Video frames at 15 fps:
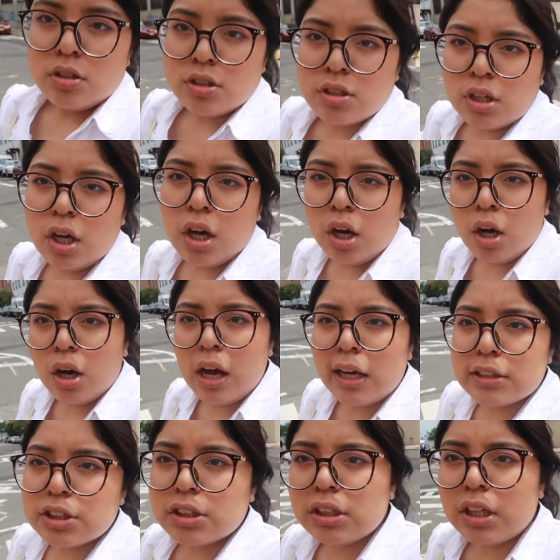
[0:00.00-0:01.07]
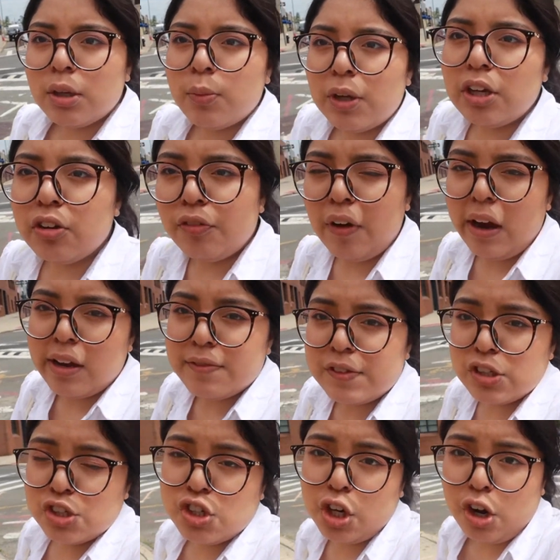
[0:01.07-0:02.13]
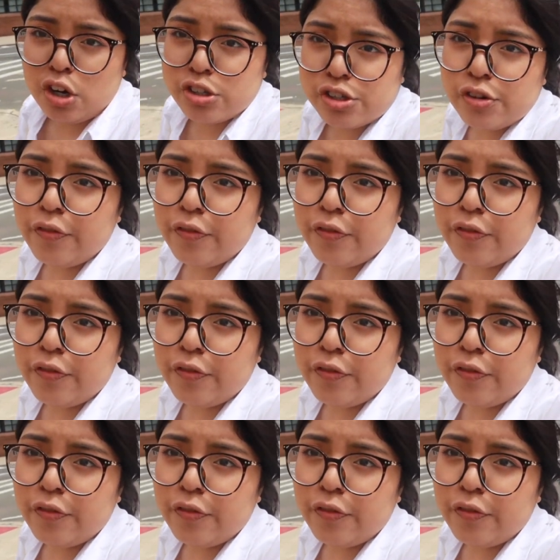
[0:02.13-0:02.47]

so actually we arrived to church